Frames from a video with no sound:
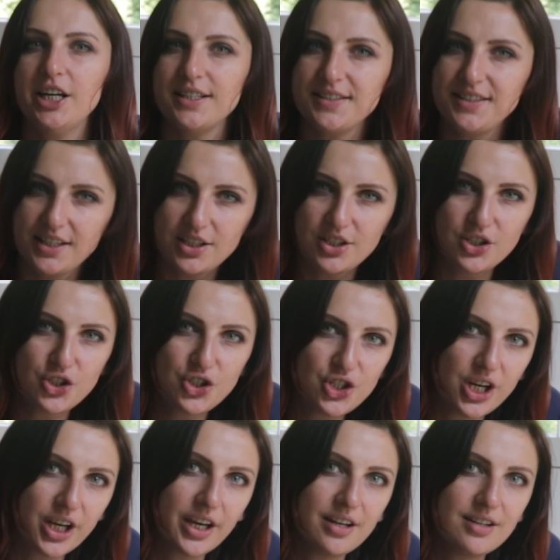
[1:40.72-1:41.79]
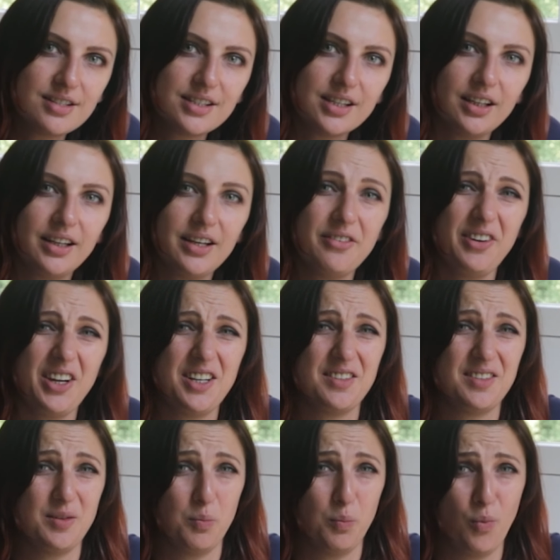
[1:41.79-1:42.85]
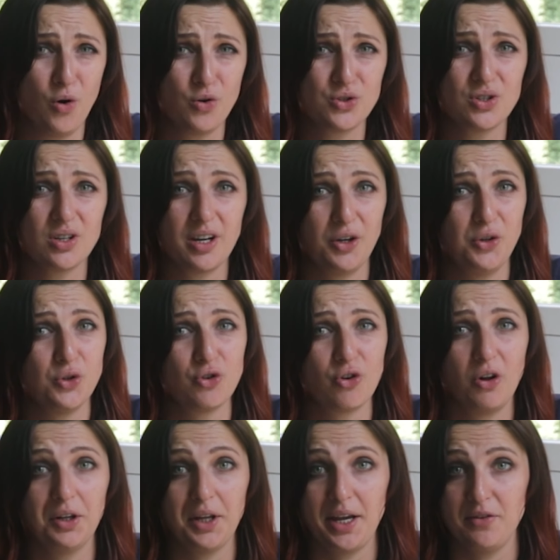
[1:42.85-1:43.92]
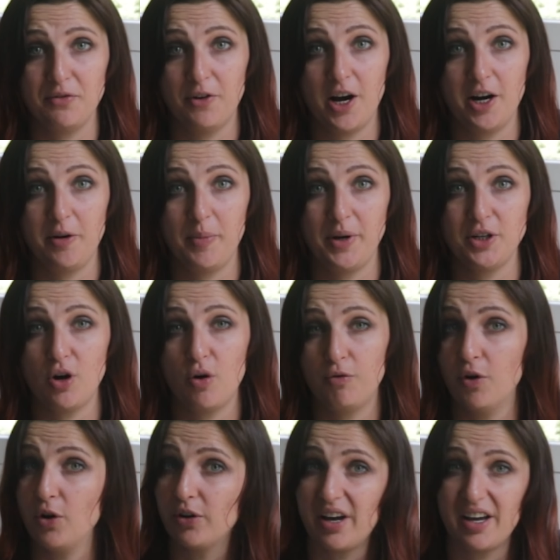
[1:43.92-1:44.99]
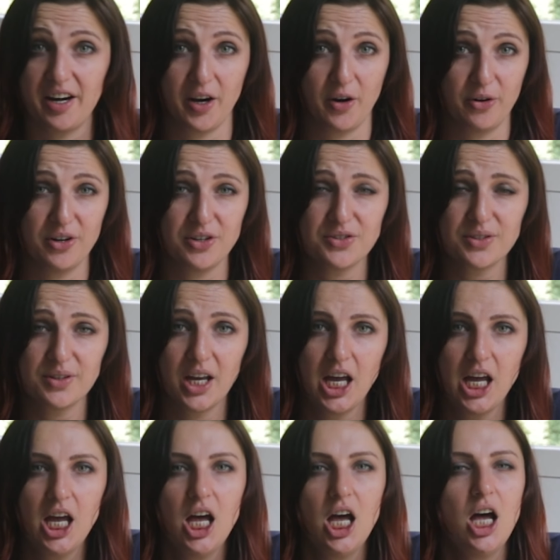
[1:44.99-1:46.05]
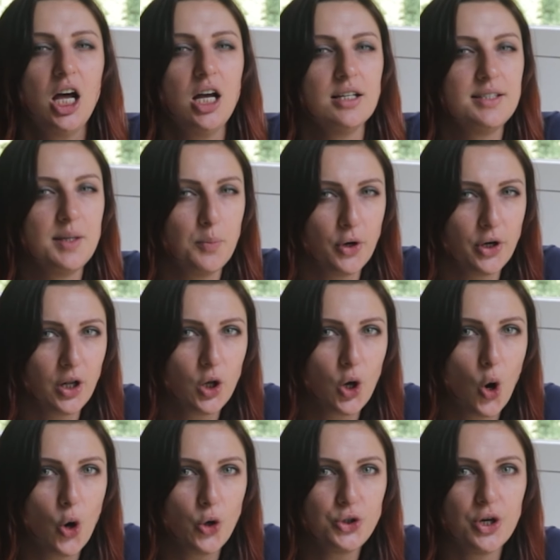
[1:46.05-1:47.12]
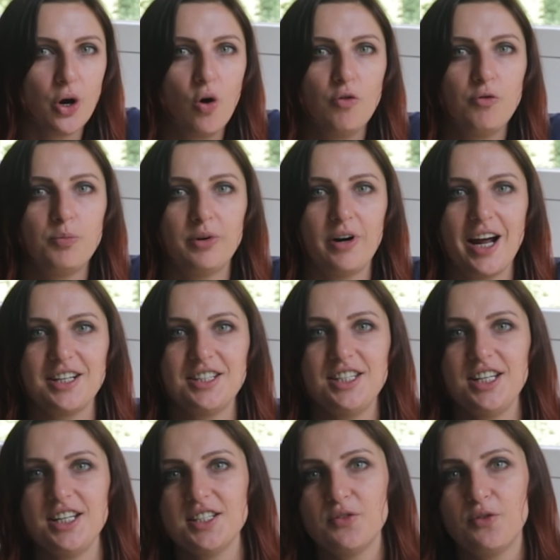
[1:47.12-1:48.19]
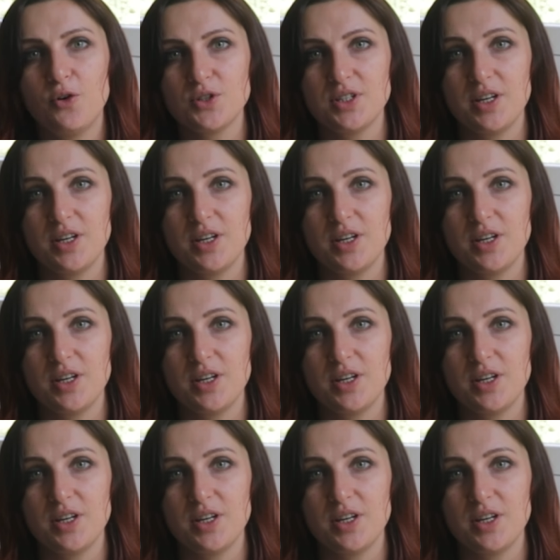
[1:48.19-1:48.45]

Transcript: These chickens live in the most controlled environment of all categories. The Model Code of Practice for